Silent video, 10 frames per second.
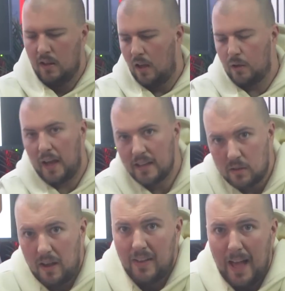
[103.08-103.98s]
Okay, so
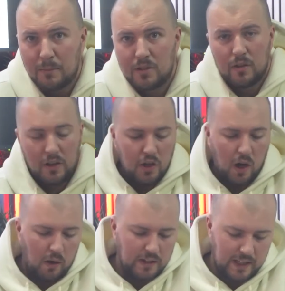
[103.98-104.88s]
I have absolutely
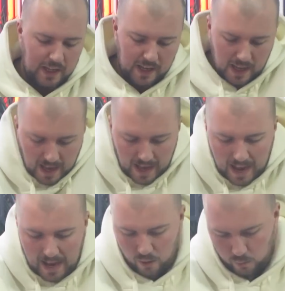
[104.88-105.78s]
no idea
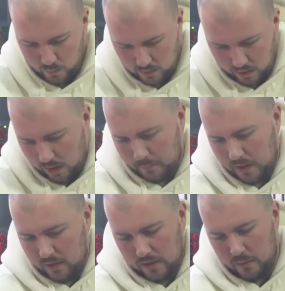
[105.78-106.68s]
how I'm
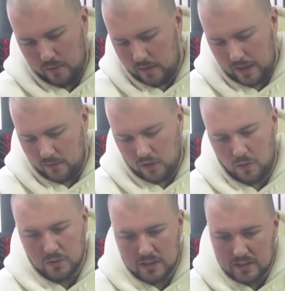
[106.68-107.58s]
going to even
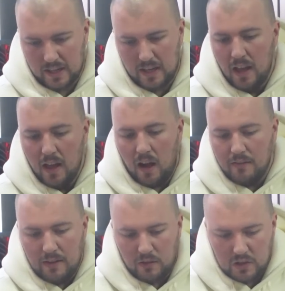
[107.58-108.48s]
use this thing. I've
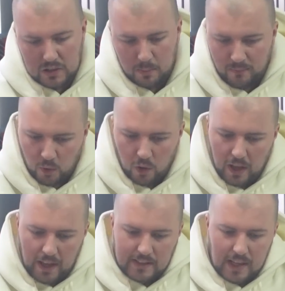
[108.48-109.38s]
never used it before.
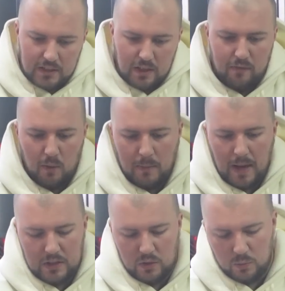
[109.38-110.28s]
It's actually from
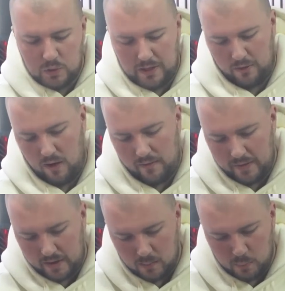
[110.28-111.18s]
National
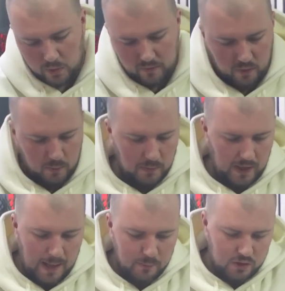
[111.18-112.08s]
Geographic. I bought it from
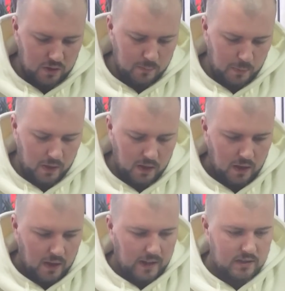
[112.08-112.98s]
Amazon, but
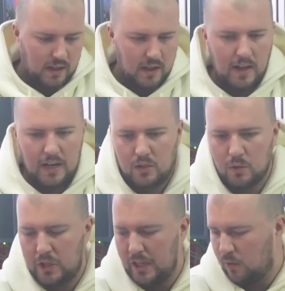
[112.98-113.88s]
it's like a National
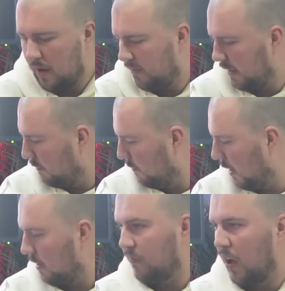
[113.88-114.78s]
Geographic
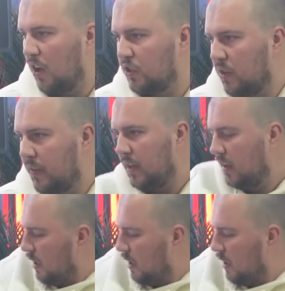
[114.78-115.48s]
like version of it.